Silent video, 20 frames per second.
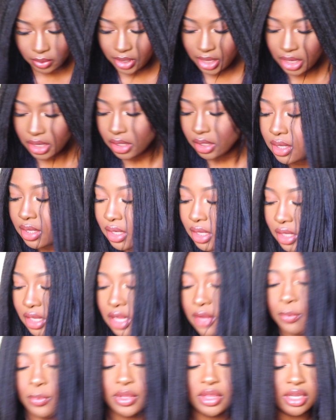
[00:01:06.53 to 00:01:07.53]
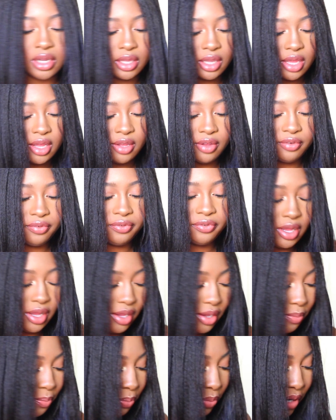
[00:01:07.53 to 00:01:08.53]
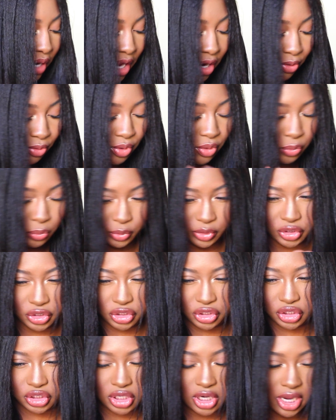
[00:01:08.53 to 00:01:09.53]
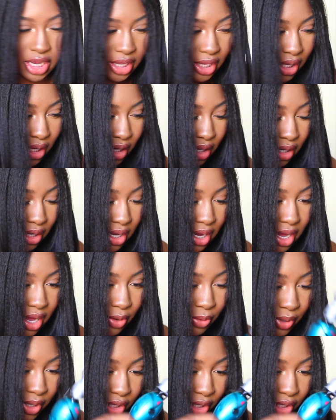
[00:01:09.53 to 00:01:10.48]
Okay, and it came with a glove, but I don't know which hand I'll